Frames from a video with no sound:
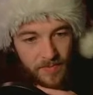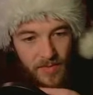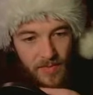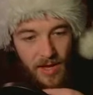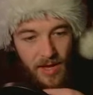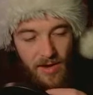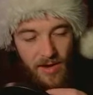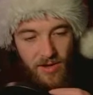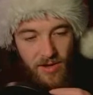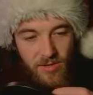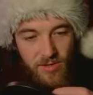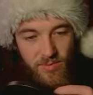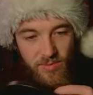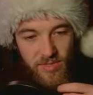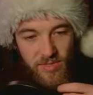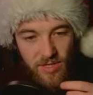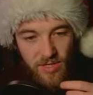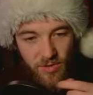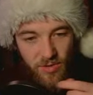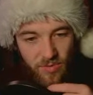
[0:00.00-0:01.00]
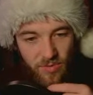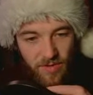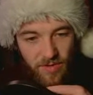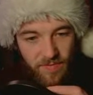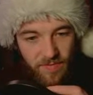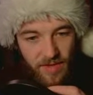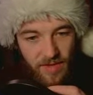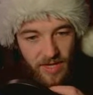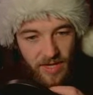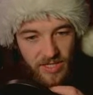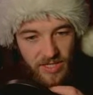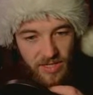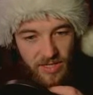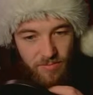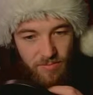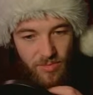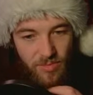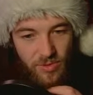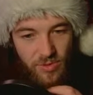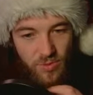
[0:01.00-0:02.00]
An octopus can only flash at
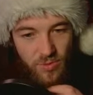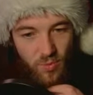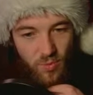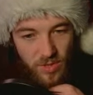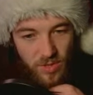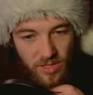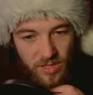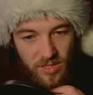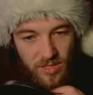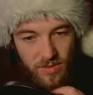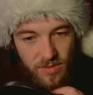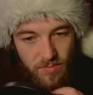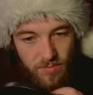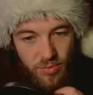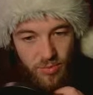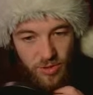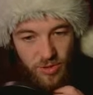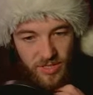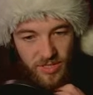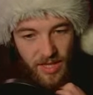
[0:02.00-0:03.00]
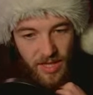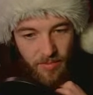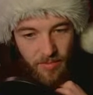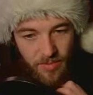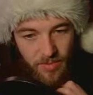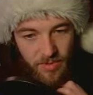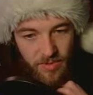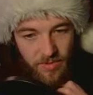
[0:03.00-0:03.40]
most once per step.